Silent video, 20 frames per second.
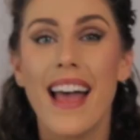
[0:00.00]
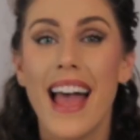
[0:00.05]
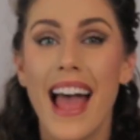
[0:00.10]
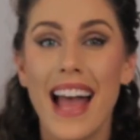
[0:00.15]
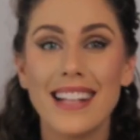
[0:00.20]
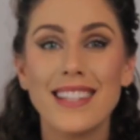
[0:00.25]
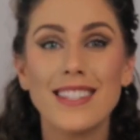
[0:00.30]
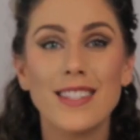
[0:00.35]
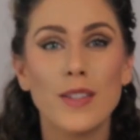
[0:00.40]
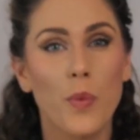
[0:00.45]

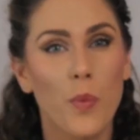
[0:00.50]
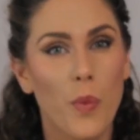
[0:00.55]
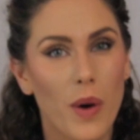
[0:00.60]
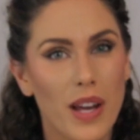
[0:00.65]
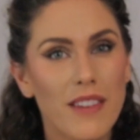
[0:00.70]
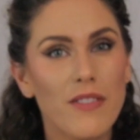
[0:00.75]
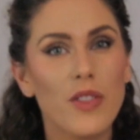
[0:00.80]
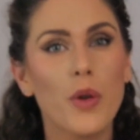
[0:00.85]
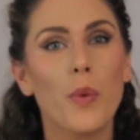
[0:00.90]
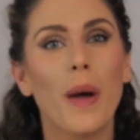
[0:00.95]
hence
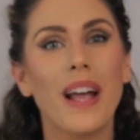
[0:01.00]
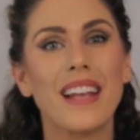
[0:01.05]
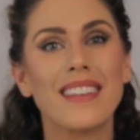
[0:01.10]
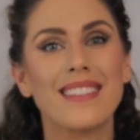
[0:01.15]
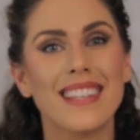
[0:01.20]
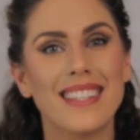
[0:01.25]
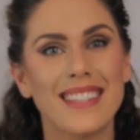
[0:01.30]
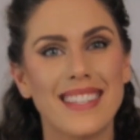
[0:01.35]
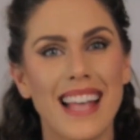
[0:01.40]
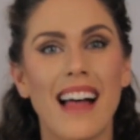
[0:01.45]
one of the
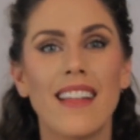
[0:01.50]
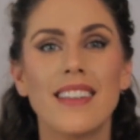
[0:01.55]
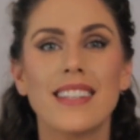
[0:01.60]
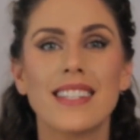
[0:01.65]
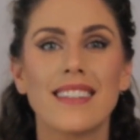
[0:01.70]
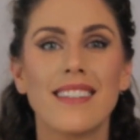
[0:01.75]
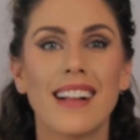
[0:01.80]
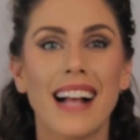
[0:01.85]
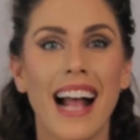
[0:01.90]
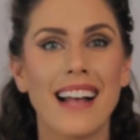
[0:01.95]
ways that
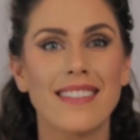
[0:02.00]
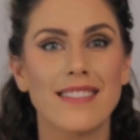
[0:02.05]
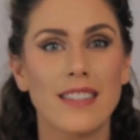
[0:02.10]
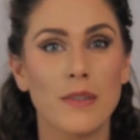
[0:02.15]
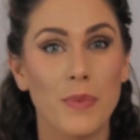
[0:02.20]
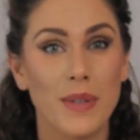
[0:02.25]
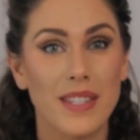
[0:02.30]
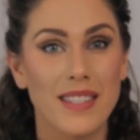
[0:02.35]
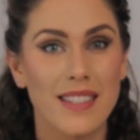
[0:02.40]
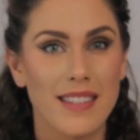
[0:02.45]
salicylic
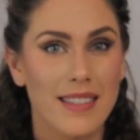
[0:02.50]
acid was